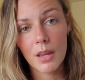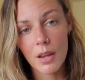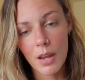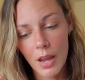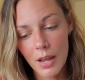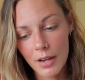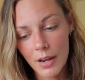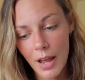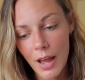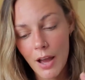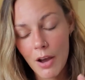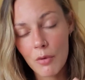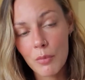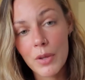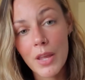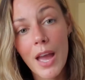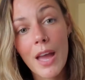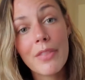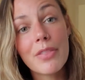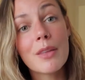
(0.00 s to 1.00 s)
And how
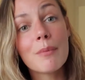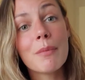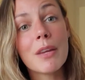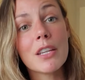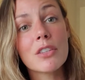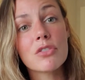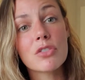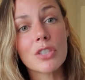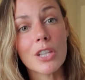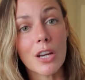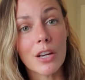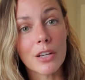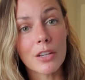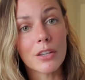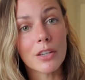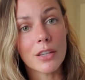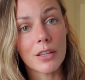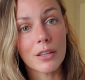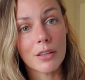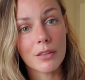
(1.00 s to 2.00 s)
we had the
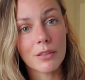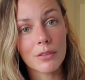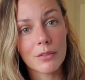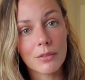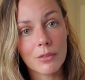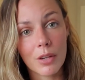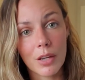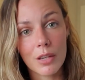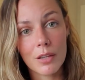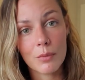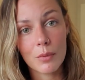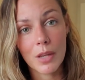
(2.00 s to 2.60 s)
matriarchy, right?